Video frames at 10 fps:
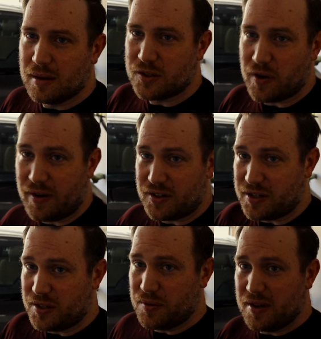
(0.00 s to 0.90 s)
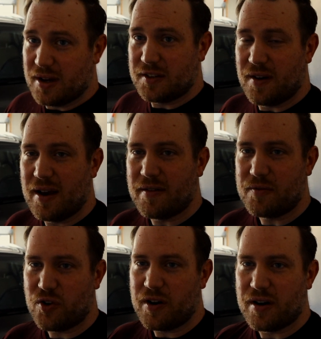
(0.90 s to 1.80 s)
So I've actually sold the X5,
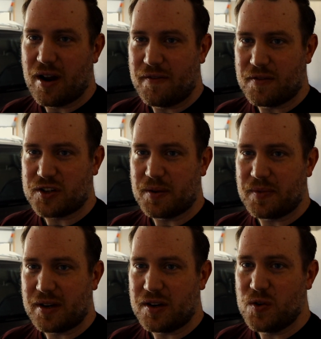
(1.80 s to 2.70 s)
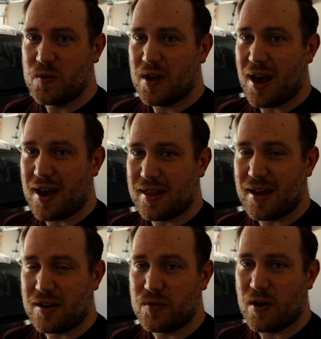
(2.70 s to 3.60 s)
I've traded it off for something new.
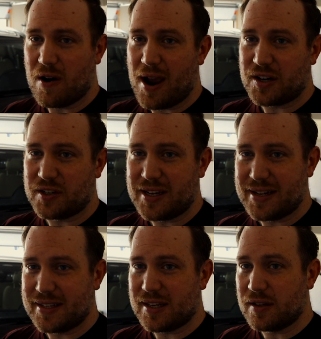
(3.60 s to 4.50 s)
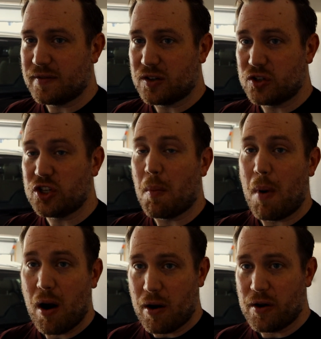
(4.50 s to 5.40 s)
That new car actually gets delivered
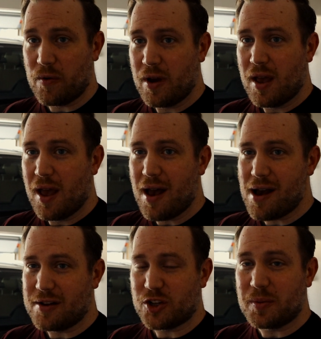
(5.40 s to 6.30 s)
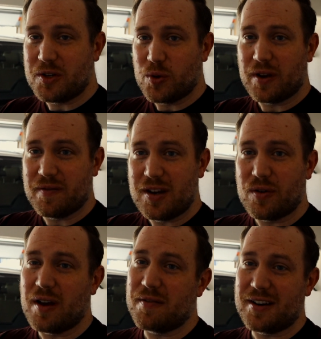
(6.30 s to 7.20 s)
tomorrow, so I'll be doing a
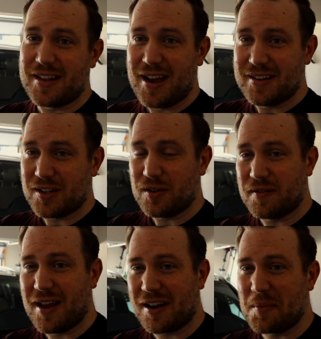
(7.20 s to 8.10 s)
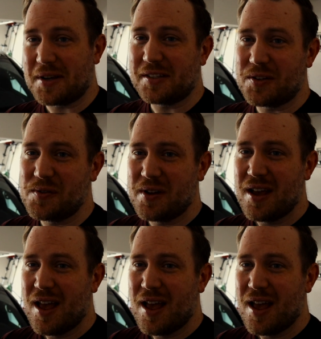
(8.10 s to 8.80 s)
video covering that, so look for that coming soon.